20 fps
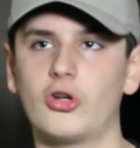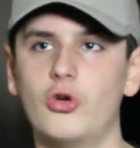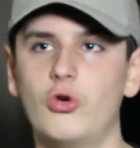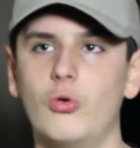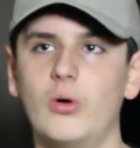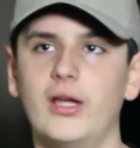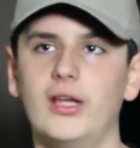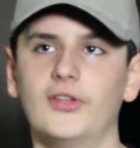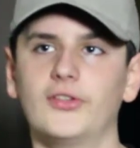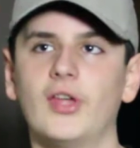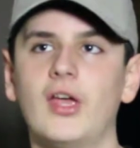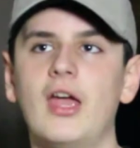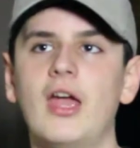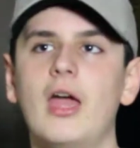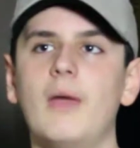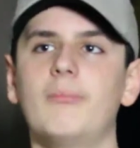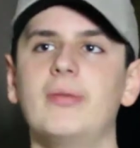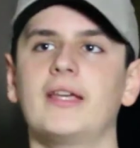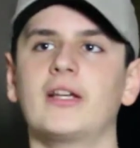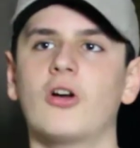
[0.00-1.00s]
who is
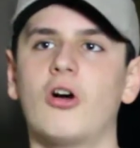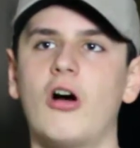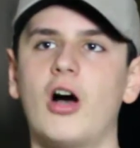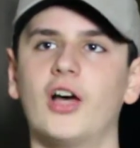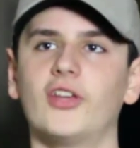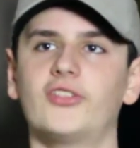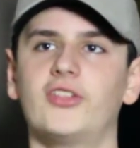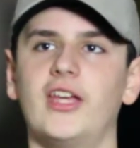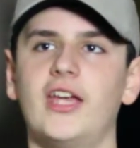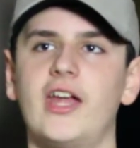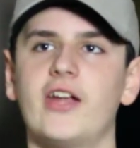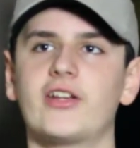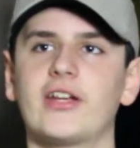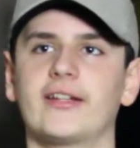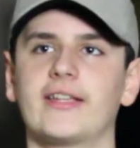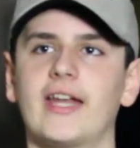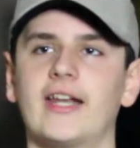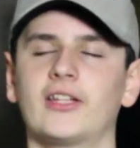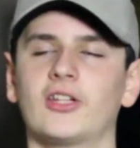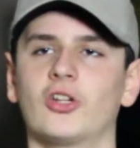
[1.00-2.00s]
being hostage
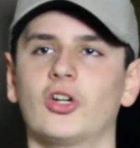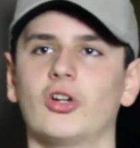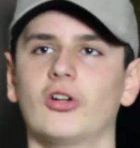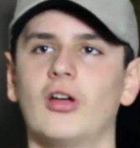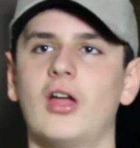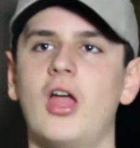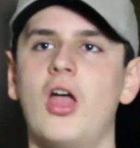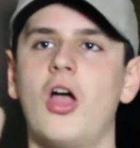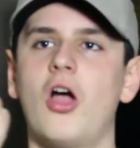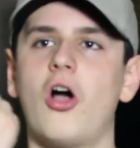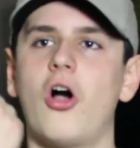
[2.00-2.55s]
and getting her